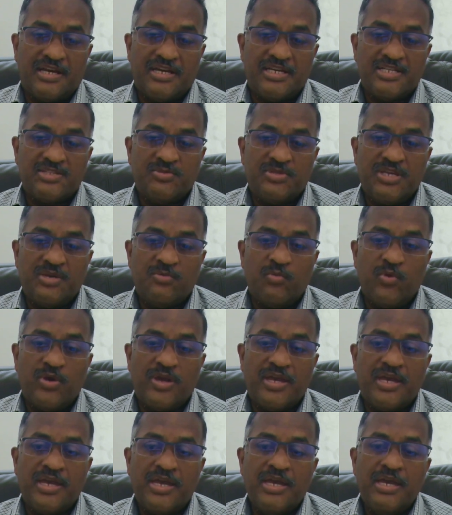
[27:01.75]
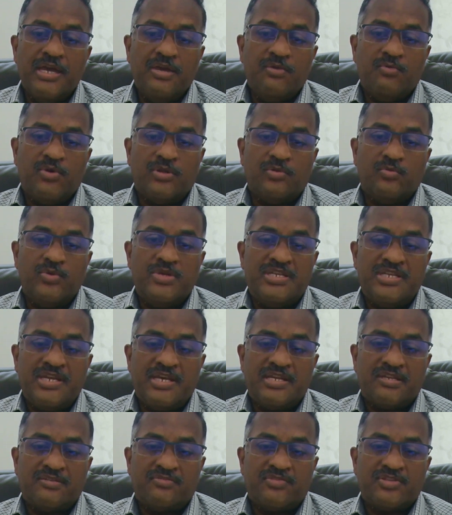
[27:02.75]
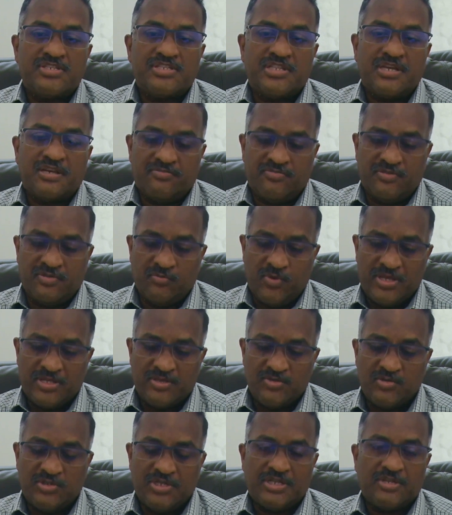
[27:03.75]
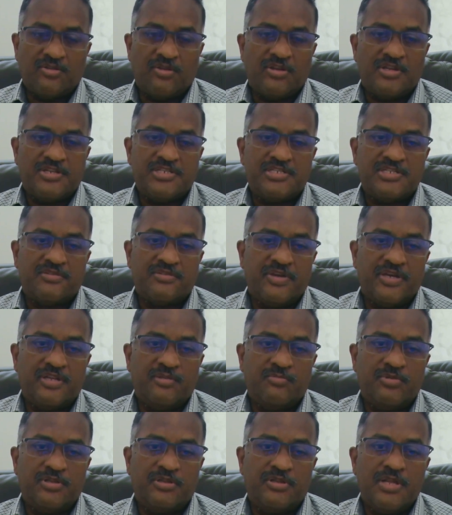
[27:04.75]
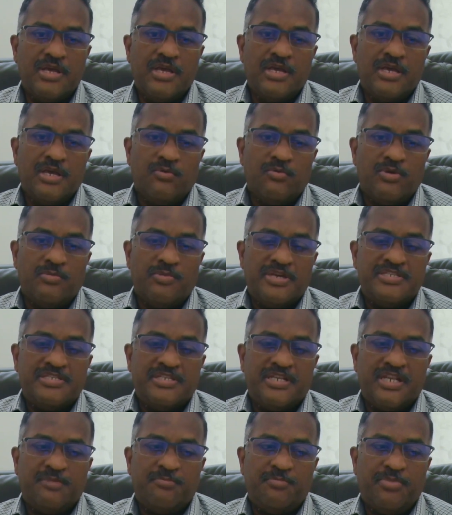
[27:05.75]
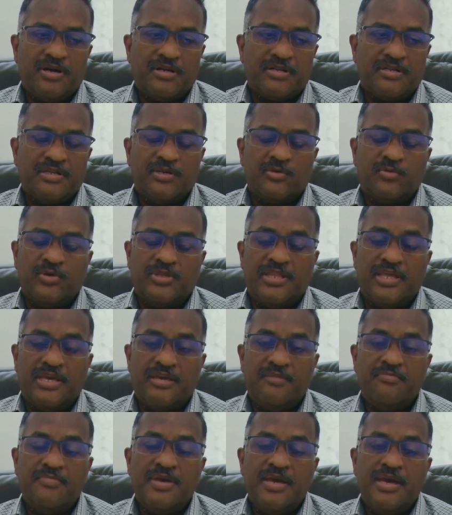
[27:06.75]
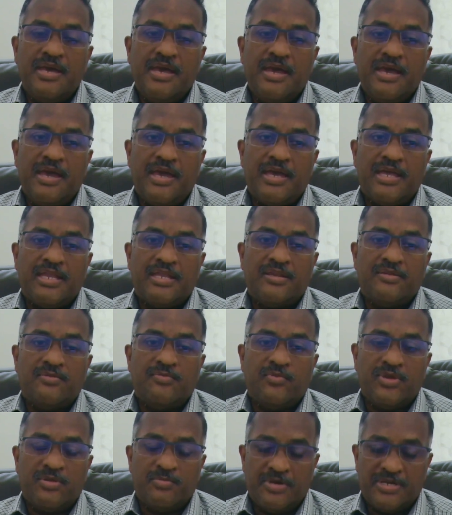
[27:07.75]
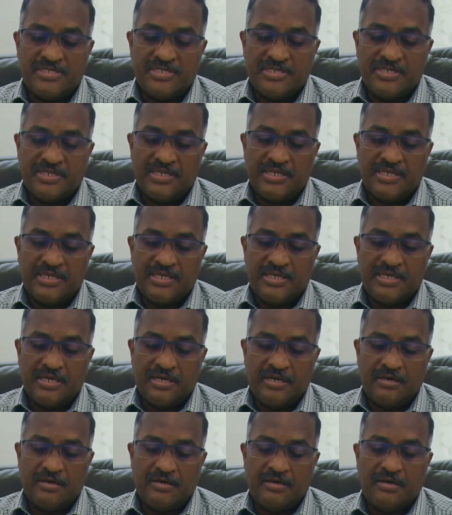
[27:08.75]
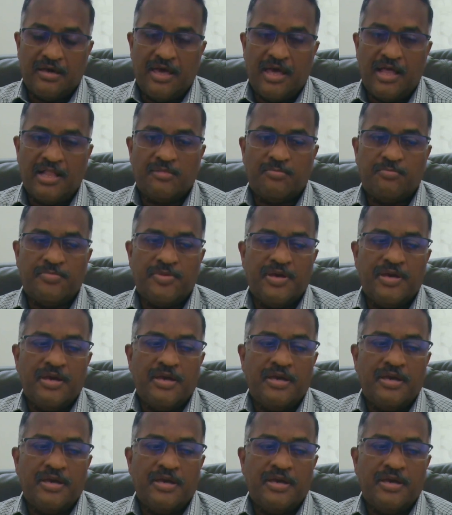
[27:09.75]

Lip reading: alliance with them where when we tender for stuff and where new technology is available, we basically partner with them and we basically help